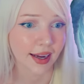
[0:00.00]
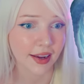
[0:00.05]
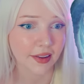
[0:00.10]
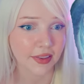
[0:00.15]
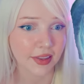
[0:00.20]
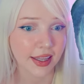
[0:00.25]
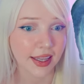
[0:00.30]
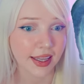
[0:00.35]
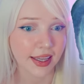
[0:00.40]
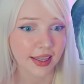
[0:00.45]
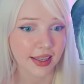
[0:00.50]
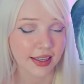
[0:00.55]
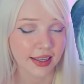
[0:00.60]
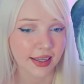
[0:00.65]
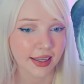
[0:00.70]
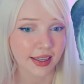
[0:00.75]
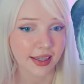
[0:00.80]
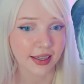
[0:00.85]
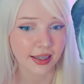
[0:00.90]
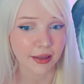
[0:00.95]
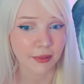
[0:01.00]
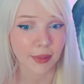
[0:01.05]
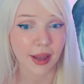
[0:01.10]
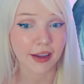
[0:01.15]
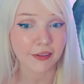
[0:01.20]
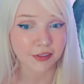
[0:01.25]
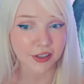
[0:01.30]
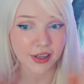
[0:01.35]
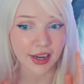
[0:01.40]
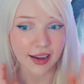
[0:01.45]
And then
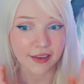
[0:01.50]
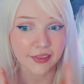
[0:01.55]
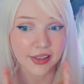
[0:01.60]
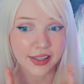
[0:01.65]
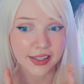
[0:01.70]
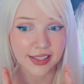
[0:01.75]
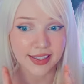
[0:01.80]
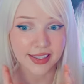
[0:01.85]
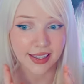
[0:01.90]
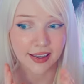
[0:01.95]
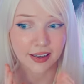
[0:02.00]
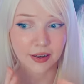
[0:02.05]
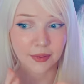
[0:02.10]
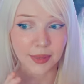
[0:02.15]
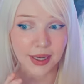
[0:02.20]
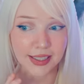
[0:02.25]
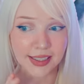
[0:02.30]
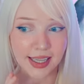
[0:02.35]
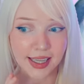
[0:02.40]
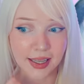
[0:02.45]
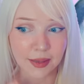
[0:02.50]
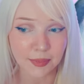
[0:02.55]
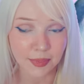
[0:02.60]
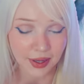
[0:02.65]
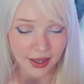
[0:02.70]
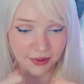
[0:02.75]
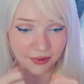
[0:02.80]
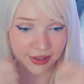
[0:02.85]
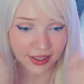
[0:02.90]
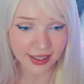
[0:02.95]
after having the skin on my tape,
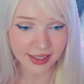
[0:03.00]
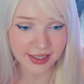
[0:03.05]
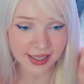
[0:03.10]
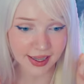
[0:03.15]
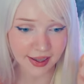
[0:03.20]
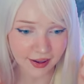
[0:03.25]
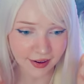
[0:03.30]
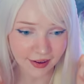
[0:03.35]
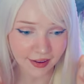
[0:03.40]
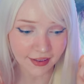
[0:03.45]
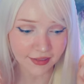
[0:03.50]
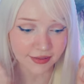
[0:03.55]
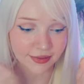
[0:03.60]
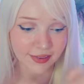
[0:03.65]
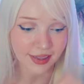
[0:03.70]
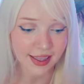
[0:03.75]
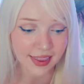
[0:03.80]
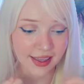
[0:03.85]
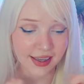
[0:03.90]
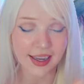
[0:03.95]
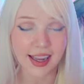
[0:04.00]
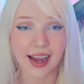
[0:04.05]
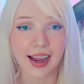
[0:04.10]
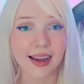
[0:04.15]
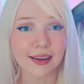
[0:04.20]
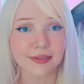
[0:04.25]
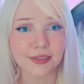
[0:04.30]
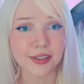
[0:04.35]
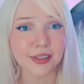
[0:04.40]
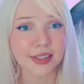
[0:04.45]
I would like take it off. And then, yeah,
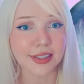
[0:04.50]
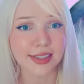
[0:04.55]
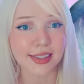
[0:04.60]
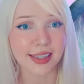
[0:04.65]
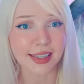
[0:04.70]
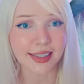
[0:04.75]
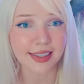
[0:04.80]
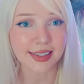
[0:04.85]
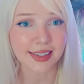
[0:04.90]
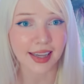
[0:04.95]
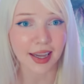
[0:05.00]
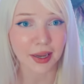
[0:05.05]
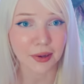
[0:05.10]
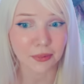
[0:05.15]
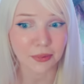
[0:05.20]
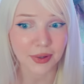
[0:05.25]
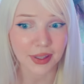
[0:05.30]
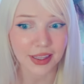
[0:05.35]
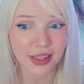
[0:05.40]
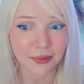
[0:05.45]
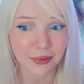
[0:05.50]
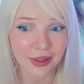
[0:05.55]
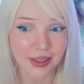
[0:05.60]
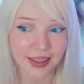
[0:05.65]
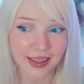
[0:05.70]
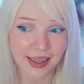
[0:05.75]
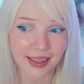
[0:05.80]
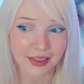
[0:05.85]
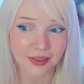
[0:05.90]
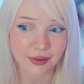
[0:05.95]
after 6, I really,
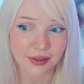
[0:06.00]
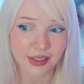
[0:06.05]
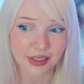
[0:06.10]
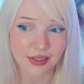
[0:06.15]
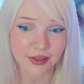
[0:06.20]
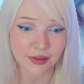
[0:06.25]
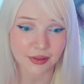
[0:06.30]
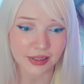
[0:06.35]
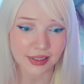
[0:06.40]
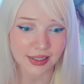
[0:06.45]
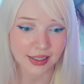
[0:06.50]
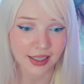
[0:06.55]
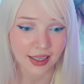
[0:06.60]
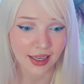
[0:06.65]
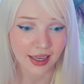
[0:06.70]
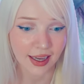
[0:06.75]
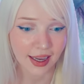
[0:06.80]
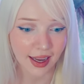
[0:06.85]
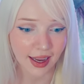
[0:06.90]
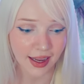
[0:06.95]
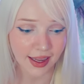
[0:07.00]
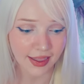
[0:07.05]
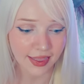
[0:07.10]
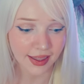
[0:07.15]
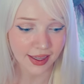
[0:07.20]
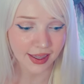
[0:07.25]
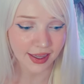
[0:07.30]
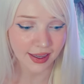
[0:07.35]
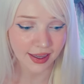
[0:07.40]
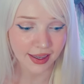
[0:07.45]
really liked the results.
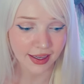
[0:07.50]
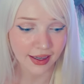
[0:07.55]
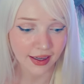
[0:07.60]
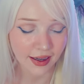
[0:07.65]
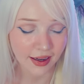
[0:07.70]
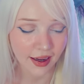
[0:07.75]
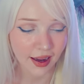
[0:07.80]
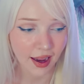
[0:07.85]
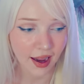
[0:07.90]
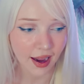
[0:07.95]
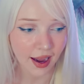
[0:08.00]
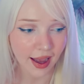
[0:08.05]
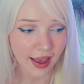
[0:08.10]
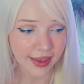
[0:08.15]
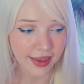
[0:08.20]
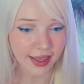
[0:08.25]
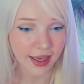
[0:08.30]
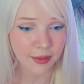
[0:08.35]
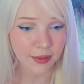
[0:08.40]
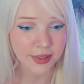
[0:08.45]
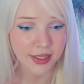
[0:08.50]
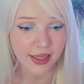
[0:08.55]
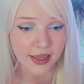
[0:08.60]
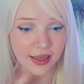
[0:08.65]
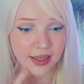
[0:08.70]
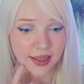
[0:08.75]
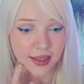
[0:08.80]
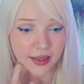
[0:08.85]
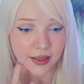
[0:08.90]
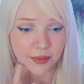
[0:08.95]
And then I kept
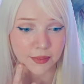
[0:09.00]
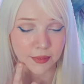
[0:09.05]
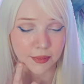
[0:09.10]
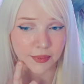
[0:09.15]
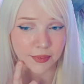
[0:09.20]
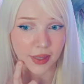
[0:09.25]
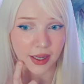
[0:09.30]
getting them.